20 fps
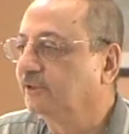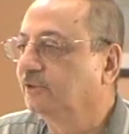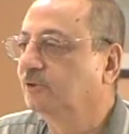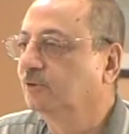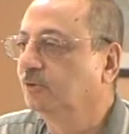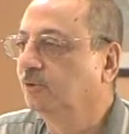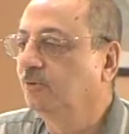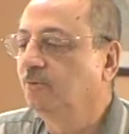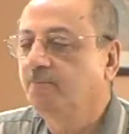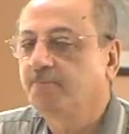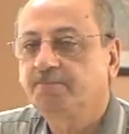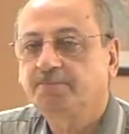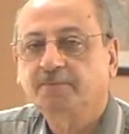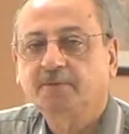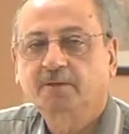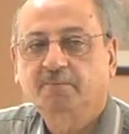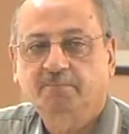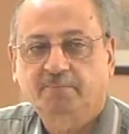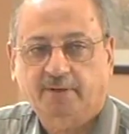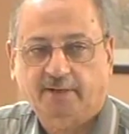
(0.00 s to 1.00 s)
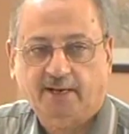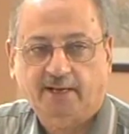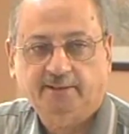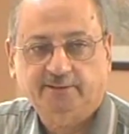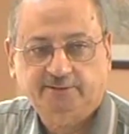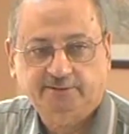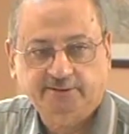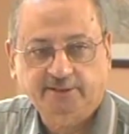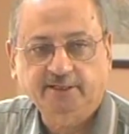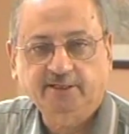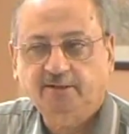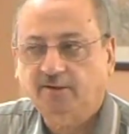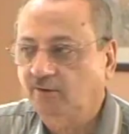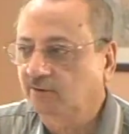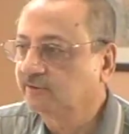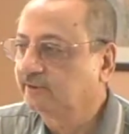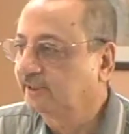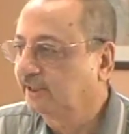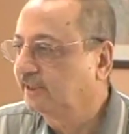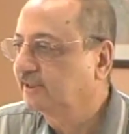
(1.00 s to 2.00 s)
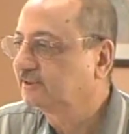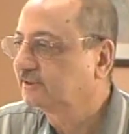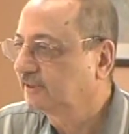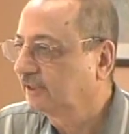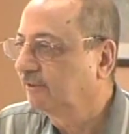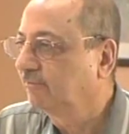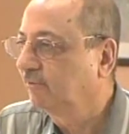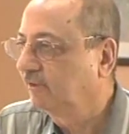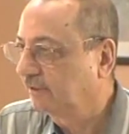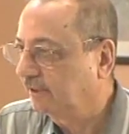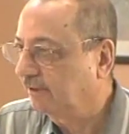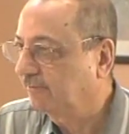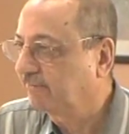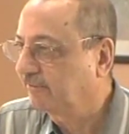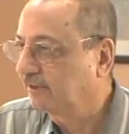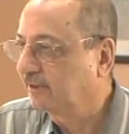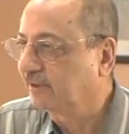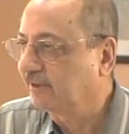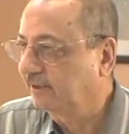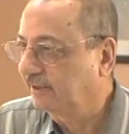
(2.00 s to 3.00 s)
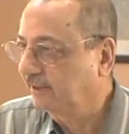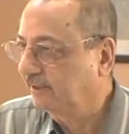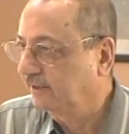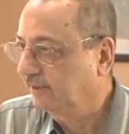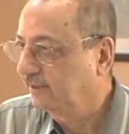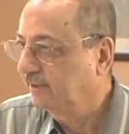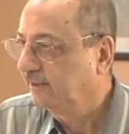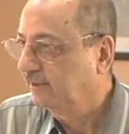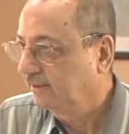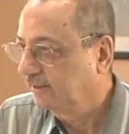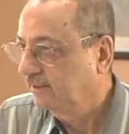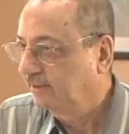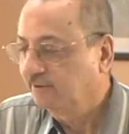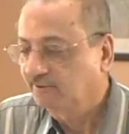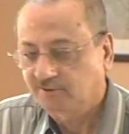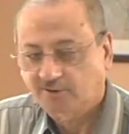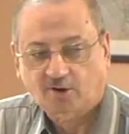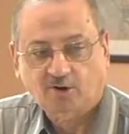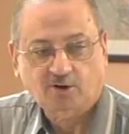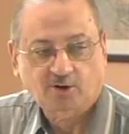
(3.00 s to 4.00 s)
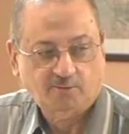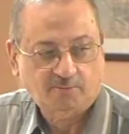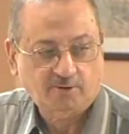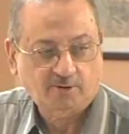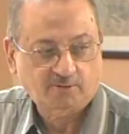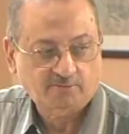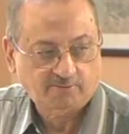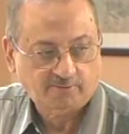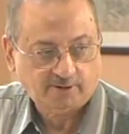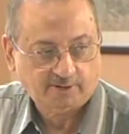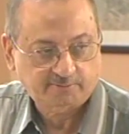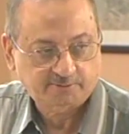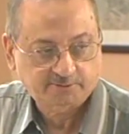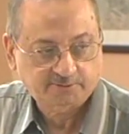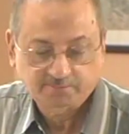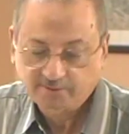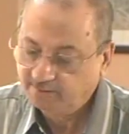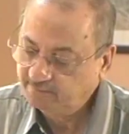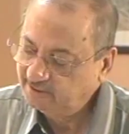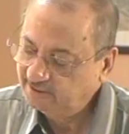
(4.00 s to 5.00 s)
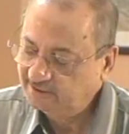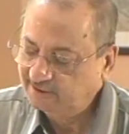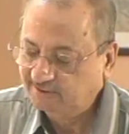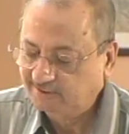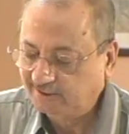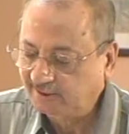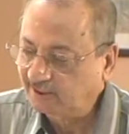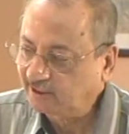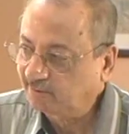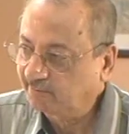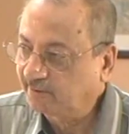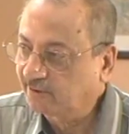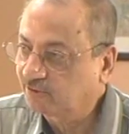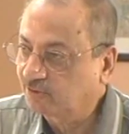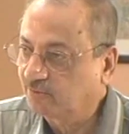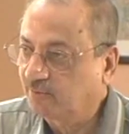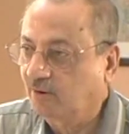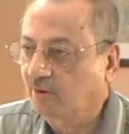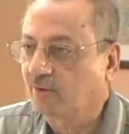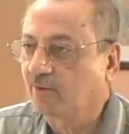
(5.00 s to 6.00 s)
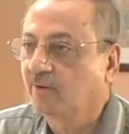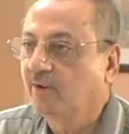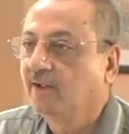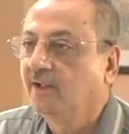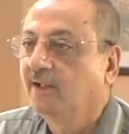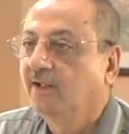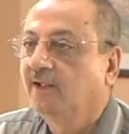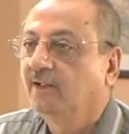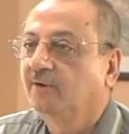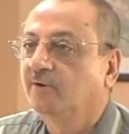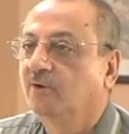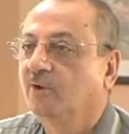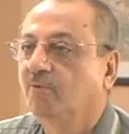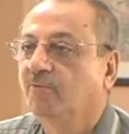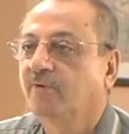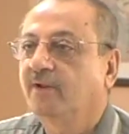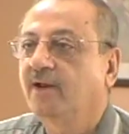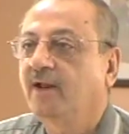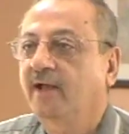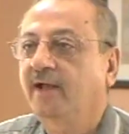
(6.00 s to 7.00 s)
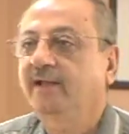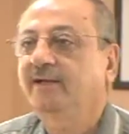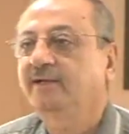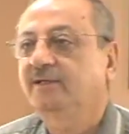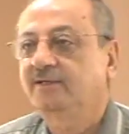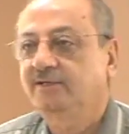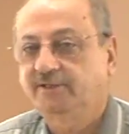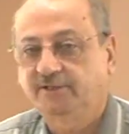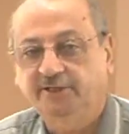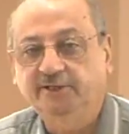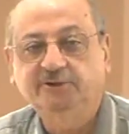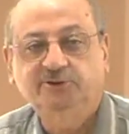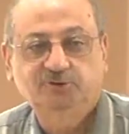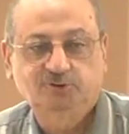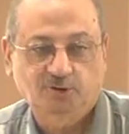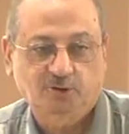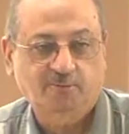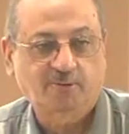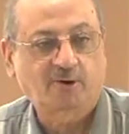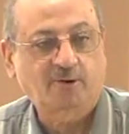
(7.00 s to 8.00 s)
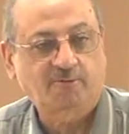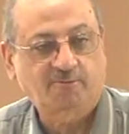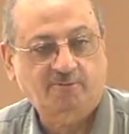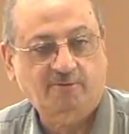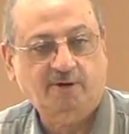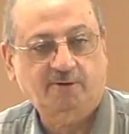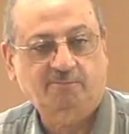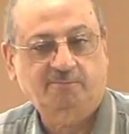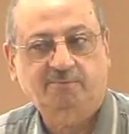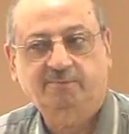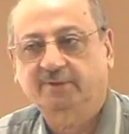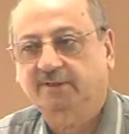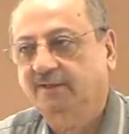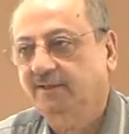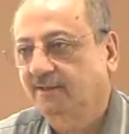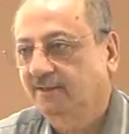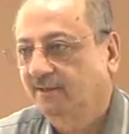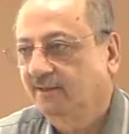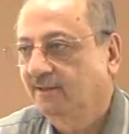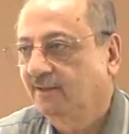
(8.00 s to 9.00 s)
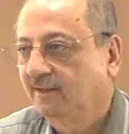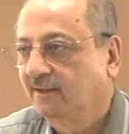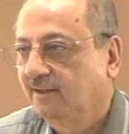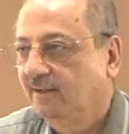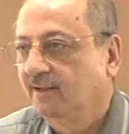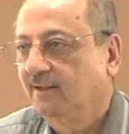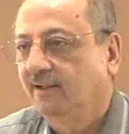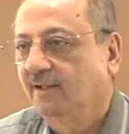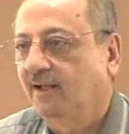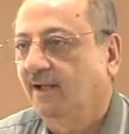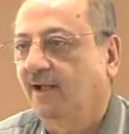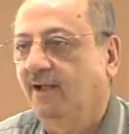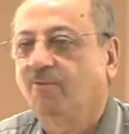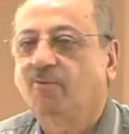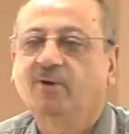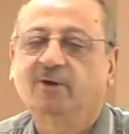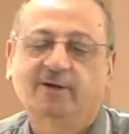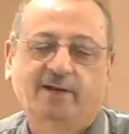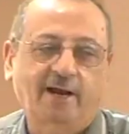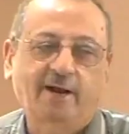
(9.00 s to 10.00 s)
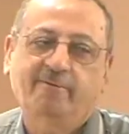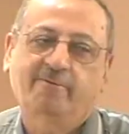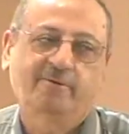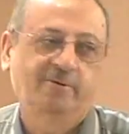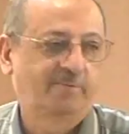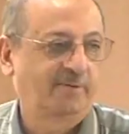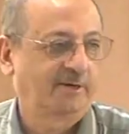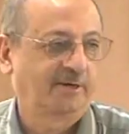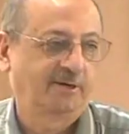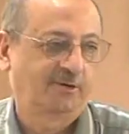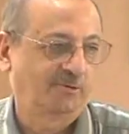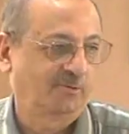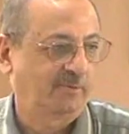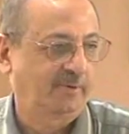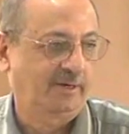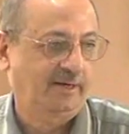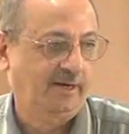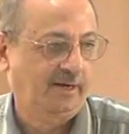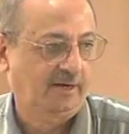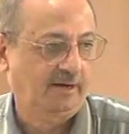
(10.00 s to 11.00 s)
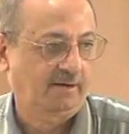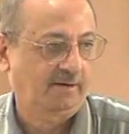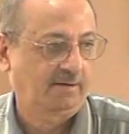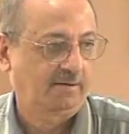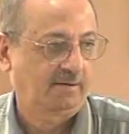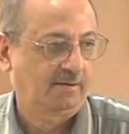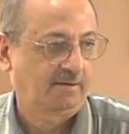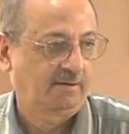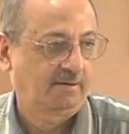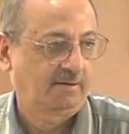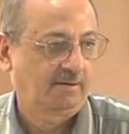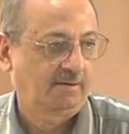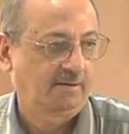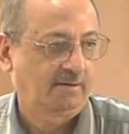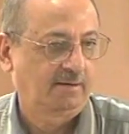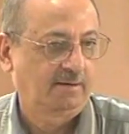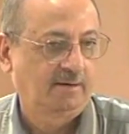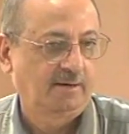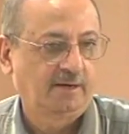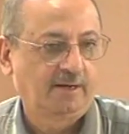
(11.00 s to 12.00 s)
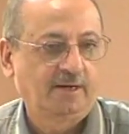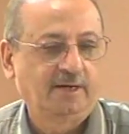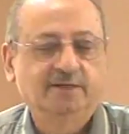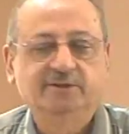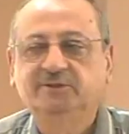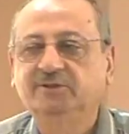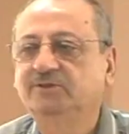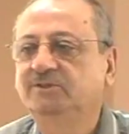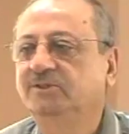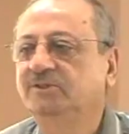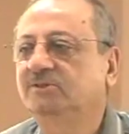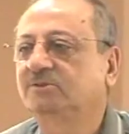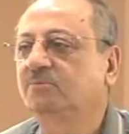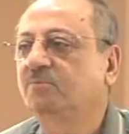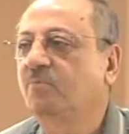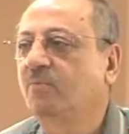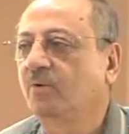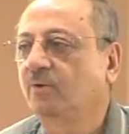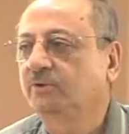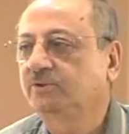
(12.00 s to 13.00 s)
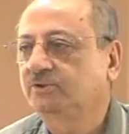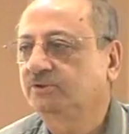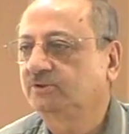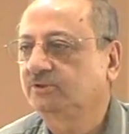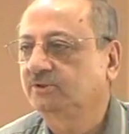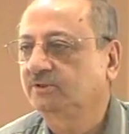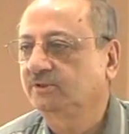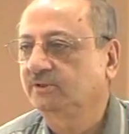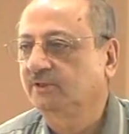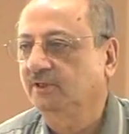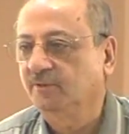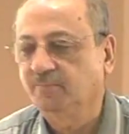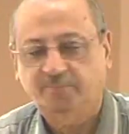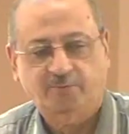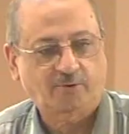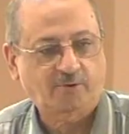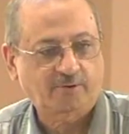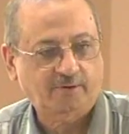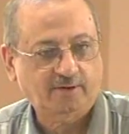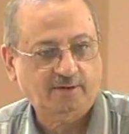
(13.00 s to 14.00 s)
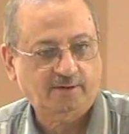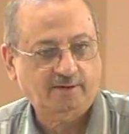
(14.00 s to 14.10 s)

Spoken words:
do, but I think on Thursday we'll definitely talk about verbs. Maybe a little bit tomorrow. Now, when I teach you about verb, brother, I want everybody to be here. This is most important.